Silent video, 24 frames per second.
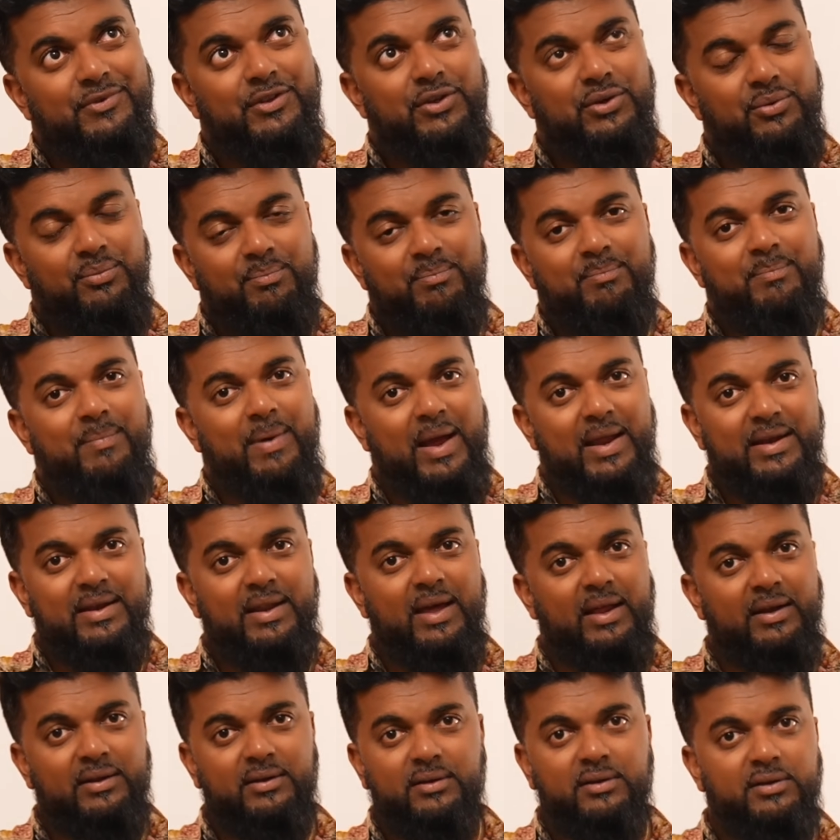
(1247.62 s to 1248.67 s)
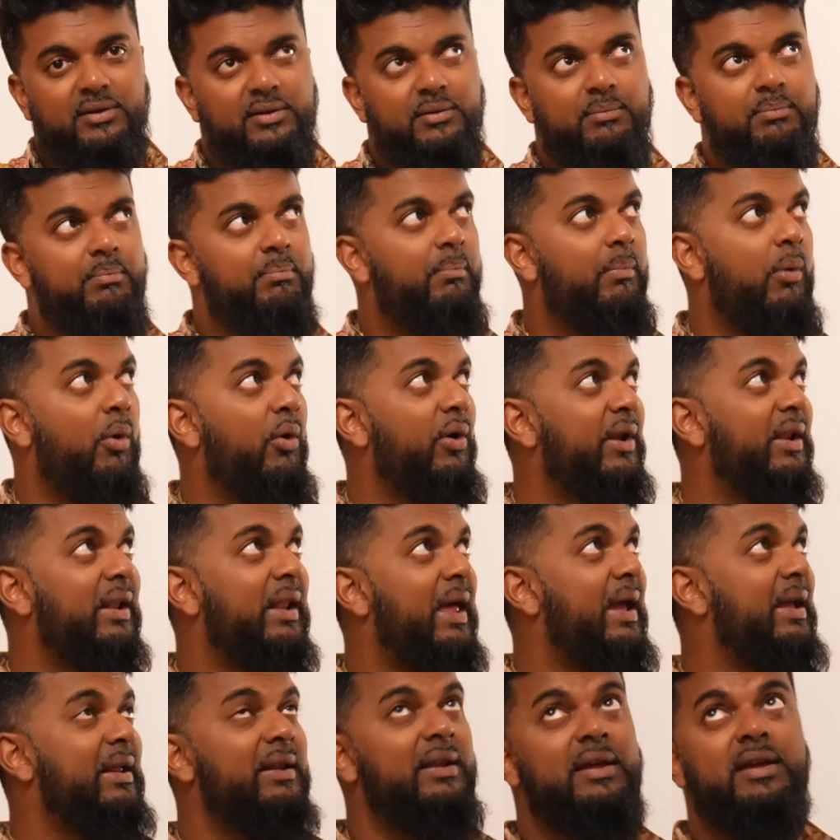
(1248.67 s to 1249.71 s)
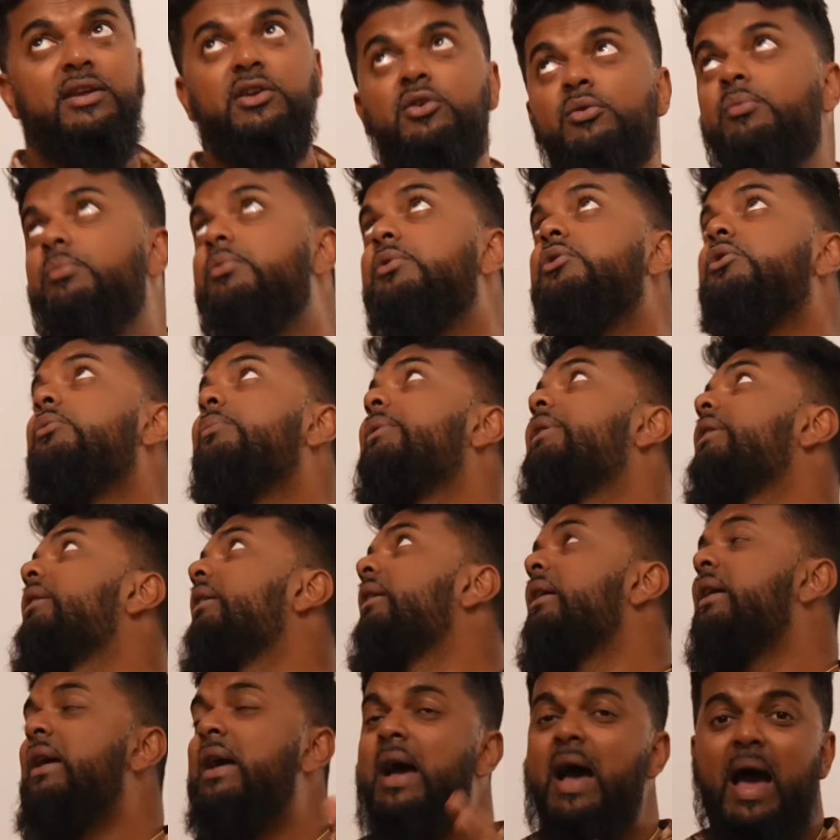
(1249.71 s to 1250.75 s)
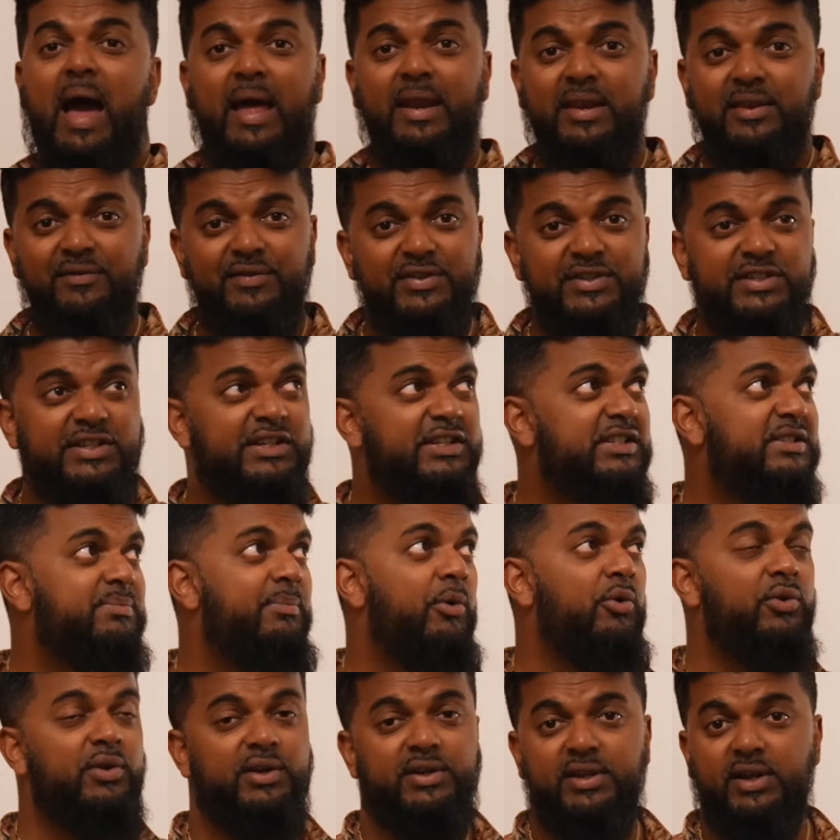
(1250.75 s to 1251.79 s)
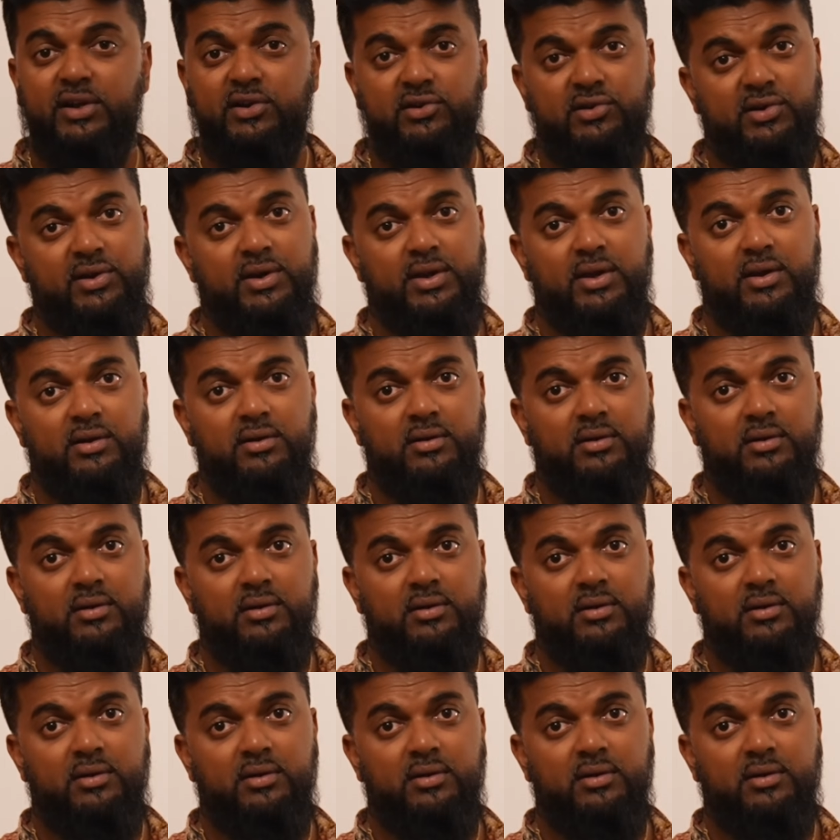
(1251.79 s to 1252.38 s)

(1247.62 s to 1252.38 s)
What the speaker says: might not, more than likely, I didn't even see a smoke detector in here.